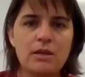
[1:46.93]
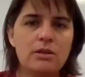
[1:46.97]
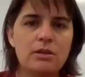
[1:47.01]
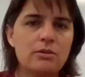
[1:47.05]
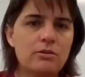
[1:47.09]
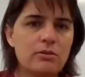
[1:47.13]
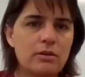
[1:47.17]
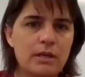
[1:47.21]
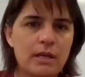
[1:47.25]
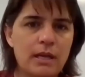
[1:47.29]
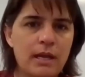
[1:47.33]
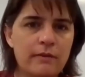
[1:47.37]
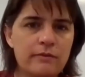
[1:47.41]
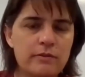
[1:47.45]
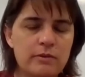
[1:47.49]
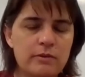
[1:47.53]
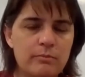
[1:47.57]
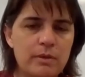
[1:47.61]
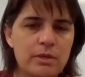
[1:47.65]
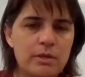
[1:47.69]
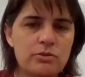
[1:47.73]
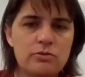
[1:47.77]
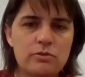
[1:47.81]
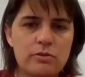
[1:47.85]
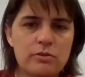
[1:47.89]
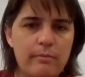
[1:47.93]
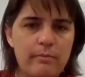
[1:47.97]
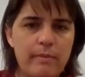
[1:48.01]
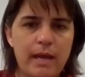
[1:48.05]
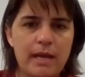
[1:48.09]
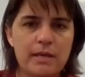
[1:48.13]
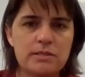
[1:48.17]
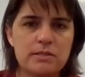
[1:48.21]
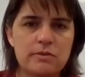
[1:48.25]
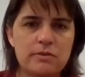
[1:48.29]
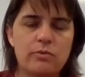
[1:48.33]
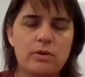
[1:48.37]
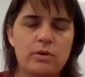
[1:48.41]
you're going to have to measure the
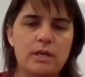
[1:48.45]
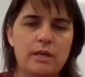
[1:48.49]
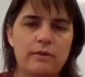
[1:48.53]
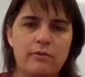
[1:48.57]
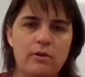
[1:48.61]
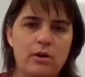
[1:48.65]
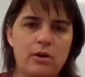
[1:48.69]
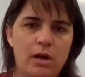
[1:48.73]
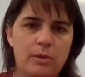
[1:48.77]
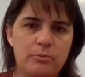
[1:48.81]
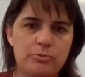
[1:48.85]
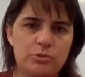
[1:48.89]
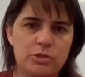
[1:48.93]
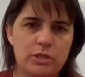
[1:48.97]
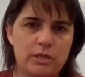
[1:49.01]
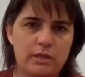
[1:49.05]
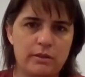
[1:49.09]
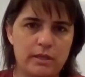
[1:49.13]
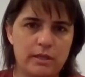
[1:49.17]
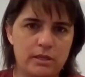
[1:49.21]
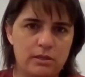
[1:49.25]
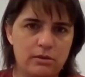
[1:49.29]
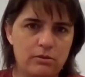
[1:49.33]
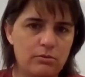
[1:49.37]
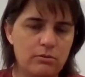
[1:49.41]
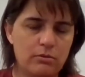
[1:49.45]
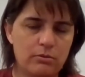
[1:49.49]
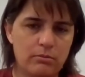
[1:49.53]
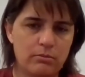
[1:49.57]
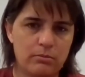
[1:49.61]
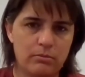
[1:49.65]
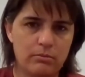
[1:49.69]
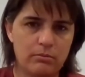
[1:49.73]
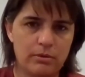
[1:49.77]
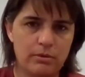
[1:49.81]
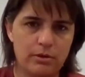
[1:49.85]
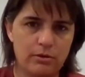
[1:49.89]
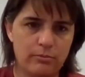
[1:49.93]
mass of whatever object that you're
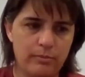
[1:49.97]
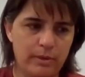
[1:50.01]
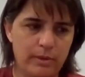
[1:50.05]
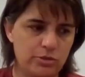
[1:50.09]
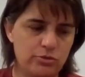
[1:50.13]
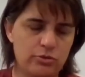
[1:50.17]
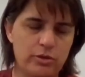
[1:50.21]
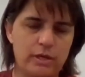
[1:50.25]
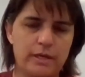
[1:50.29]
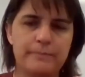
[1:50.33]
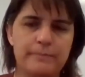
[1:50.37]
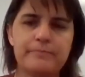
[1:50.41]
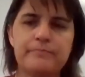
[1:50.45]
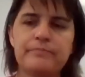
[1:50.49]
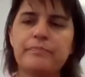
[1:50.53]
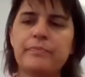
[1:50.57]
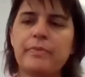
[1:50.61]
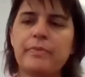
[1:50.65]
measuring.